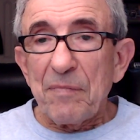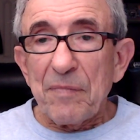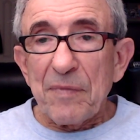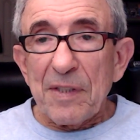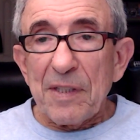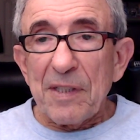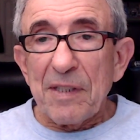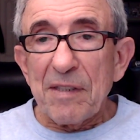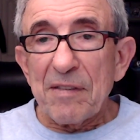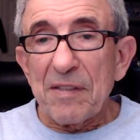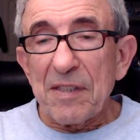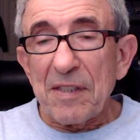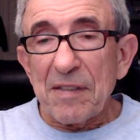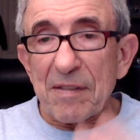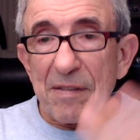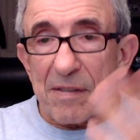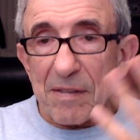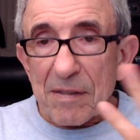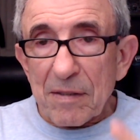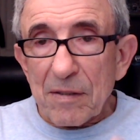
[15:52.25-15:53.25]
There is
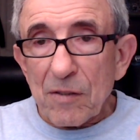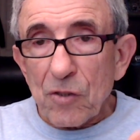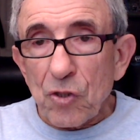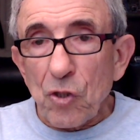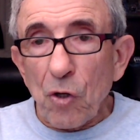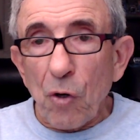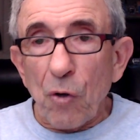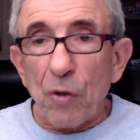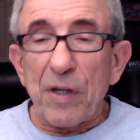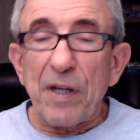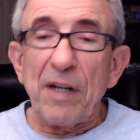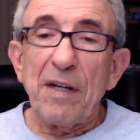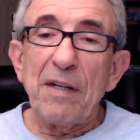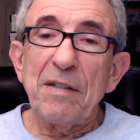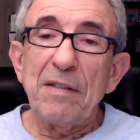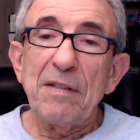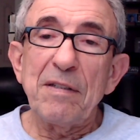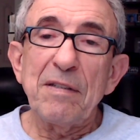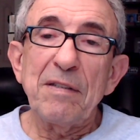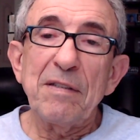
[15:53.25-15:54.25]
this joke,
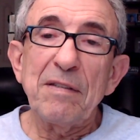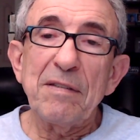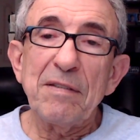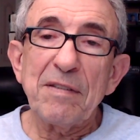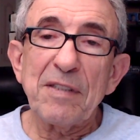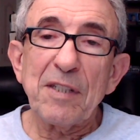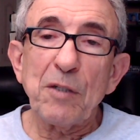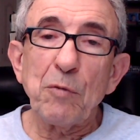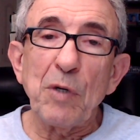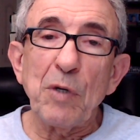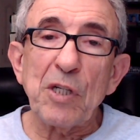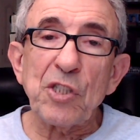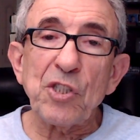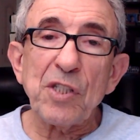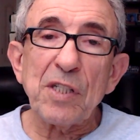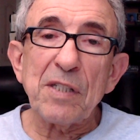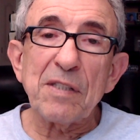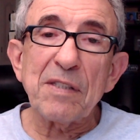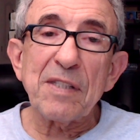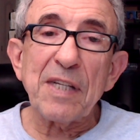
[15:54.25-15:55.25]
there's a
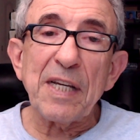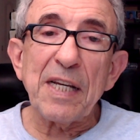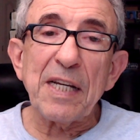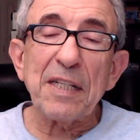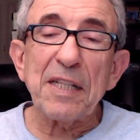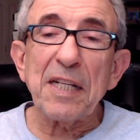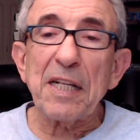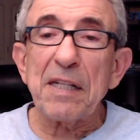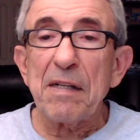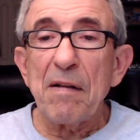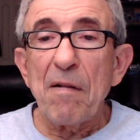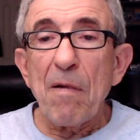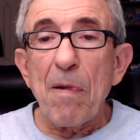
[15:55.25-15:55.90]
question saying that